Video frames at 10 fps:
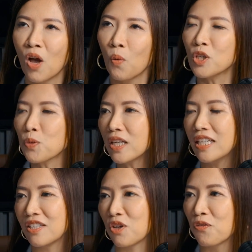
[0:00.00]
Which one
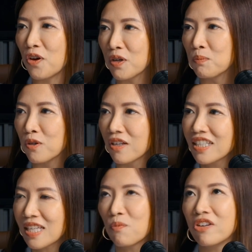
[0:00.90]
is your favorite book?
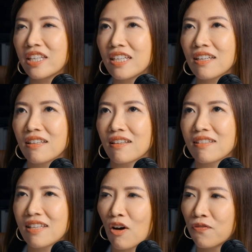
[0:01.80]
Because I'm reading The
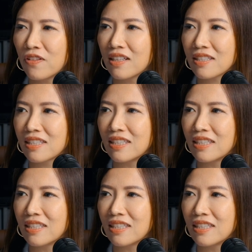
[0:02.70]
Selfless